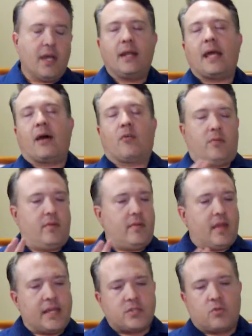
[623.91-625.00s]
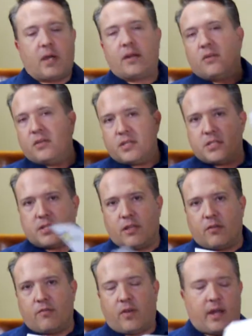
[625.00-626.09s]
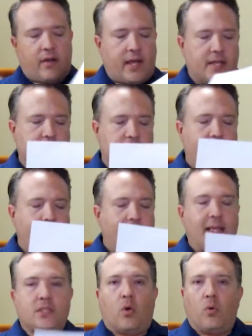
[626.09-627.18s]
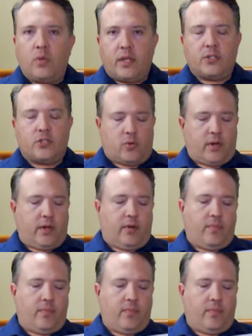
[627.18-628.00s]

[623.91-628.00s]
Now, as a reminder, and this little flyer has it, it's only a drill.